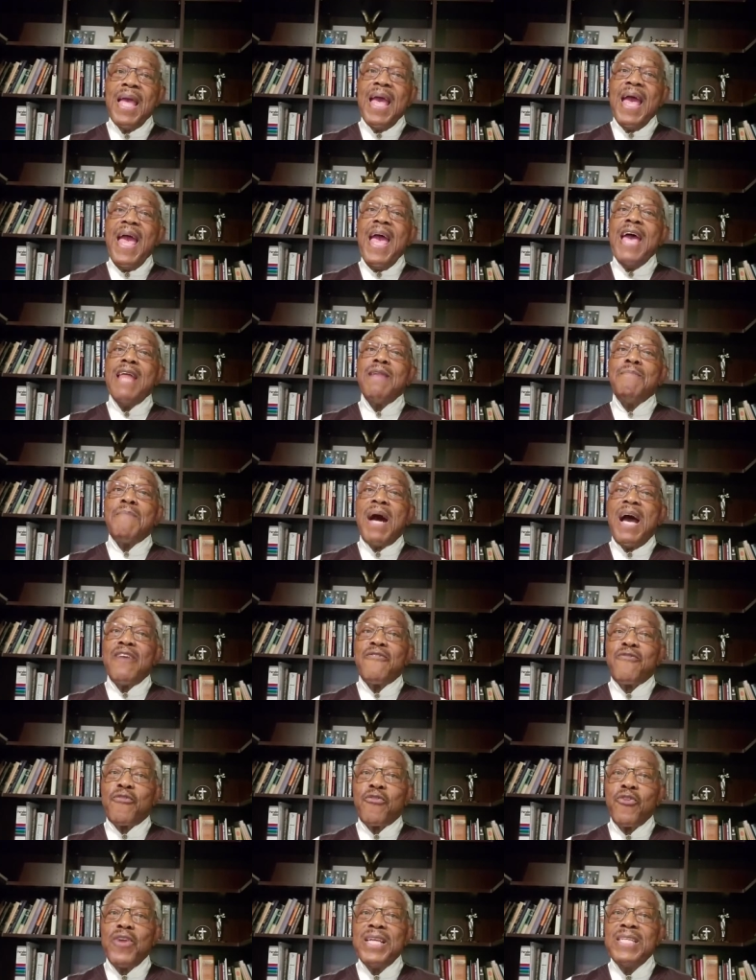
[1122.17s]
And my
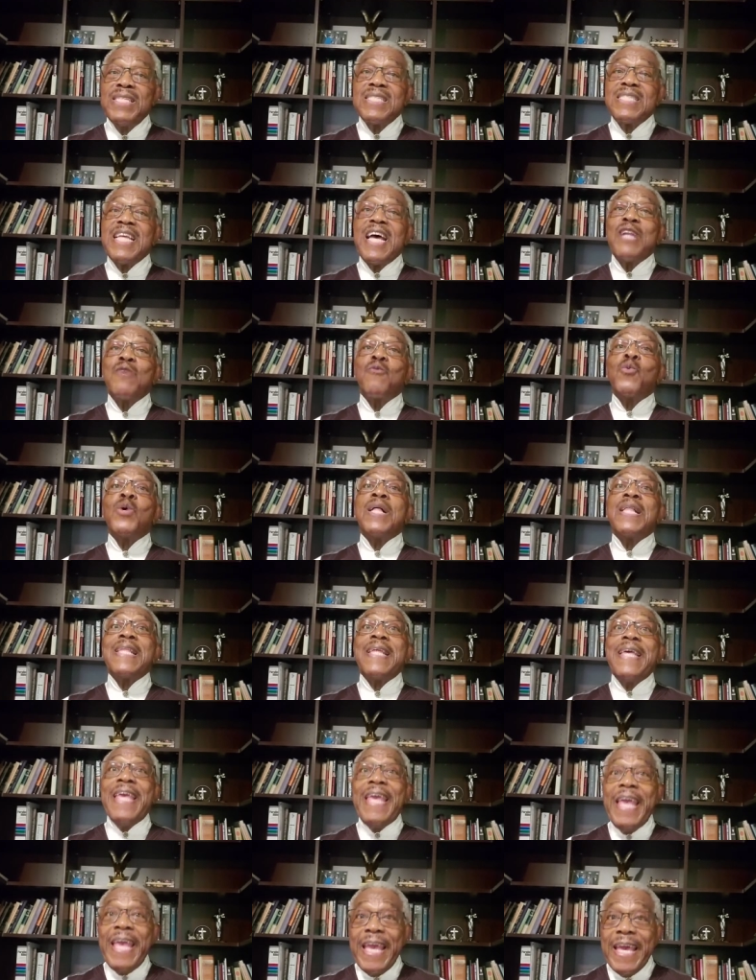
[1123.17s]
friends, that will
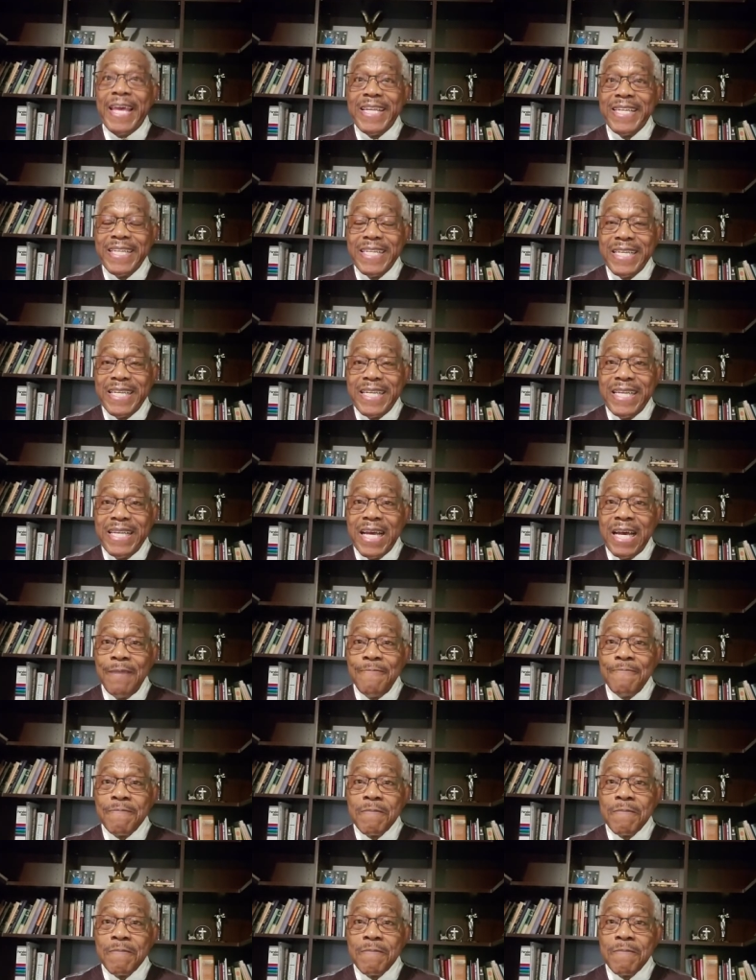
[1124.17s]
end